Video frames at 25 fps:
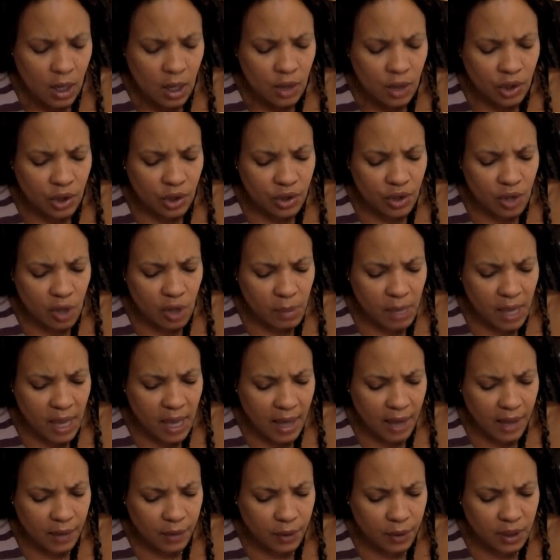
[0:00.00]
She told me,
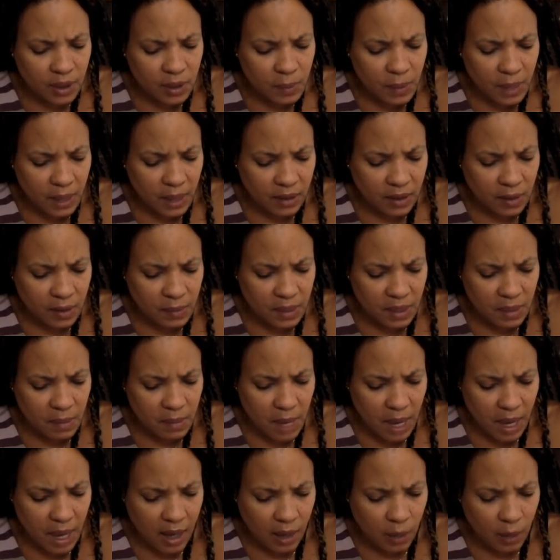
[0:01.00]
how do you expect to be a
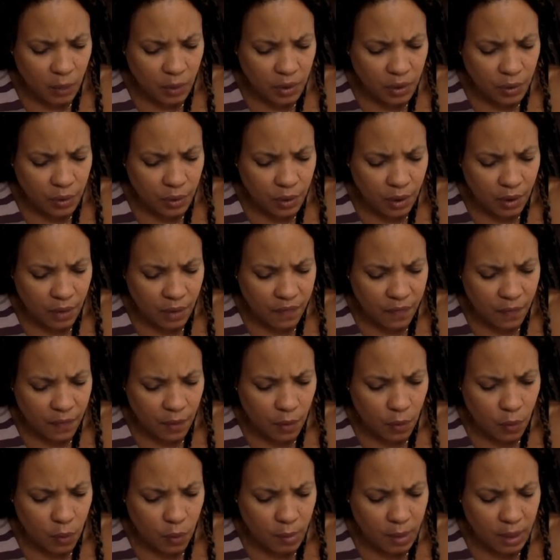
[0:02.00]
man when you cook for
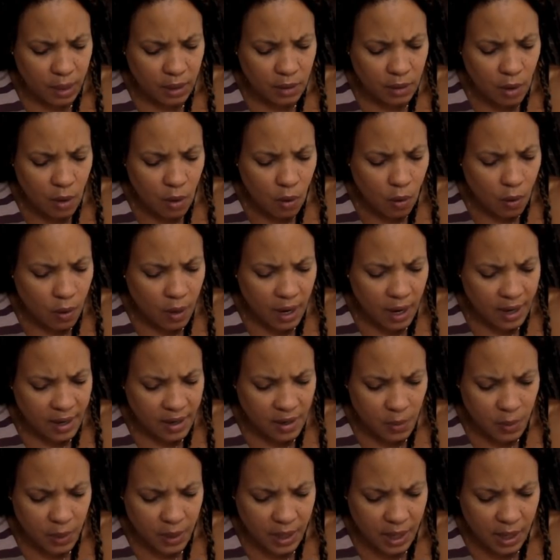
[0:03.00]
a woman or
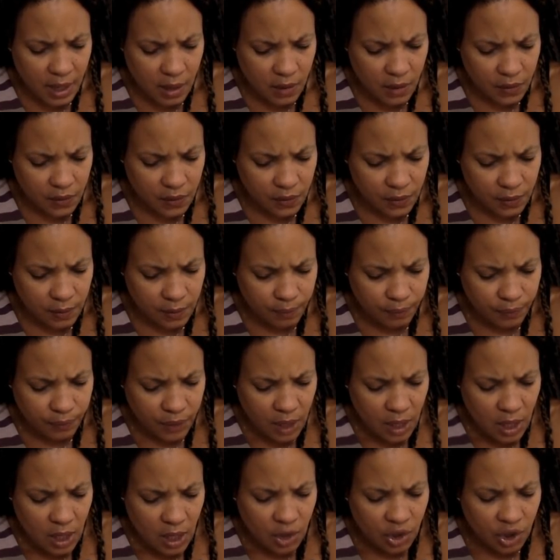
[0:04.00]
anyone else?
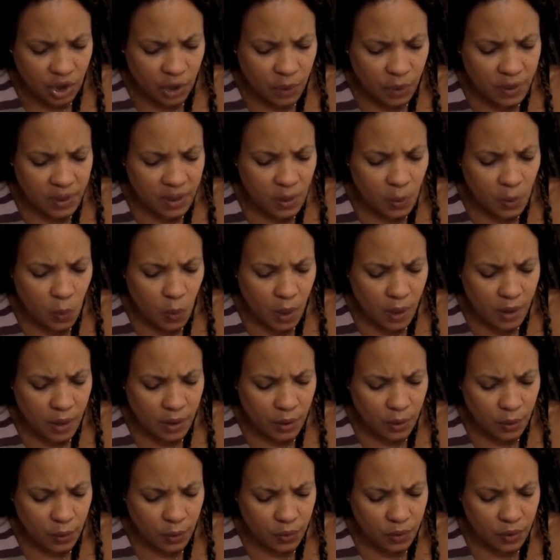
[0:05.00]
She was the one
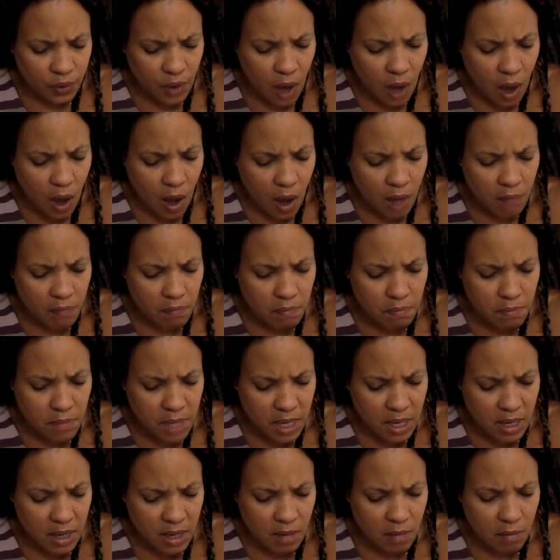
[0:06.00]
who taught
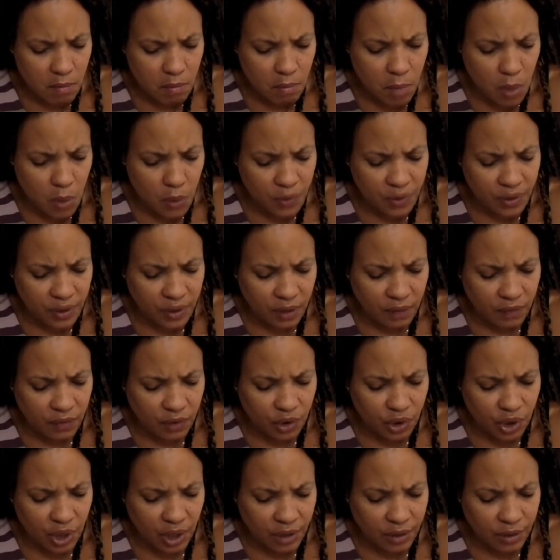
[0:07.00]
me most of
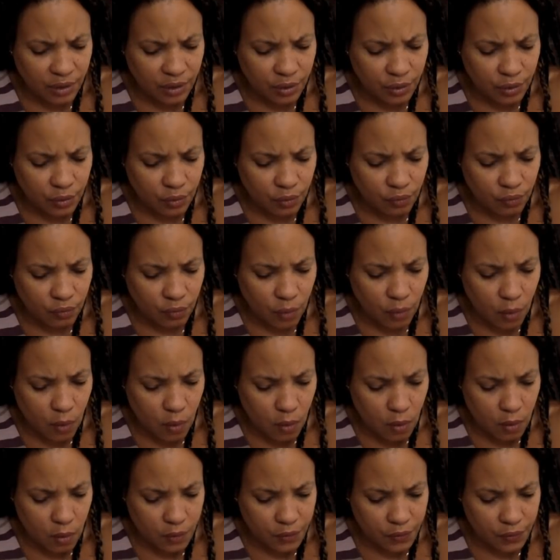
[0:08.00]
gender
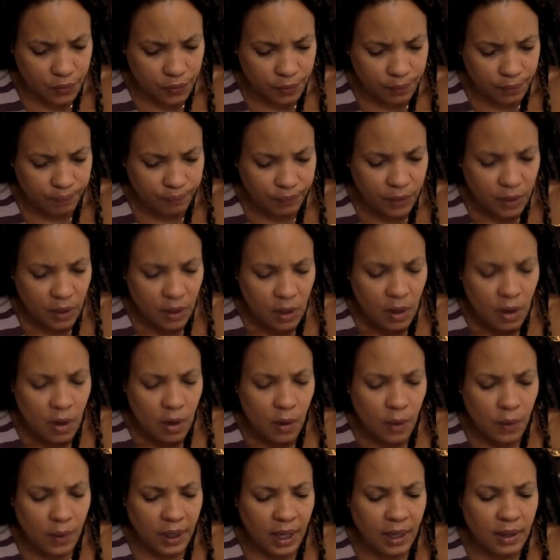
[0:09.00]
roles.
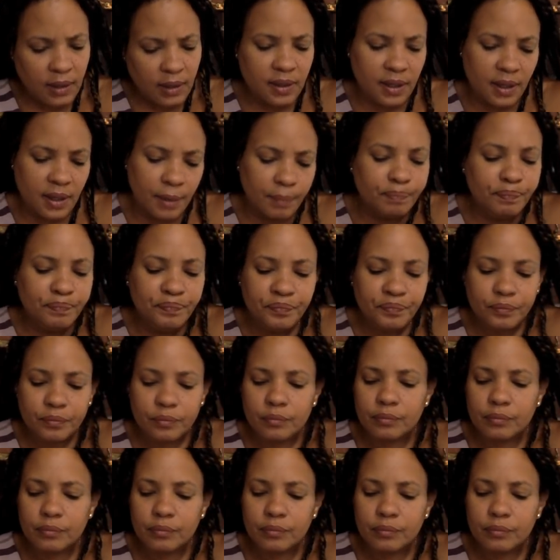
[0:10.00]
Okay, Tim,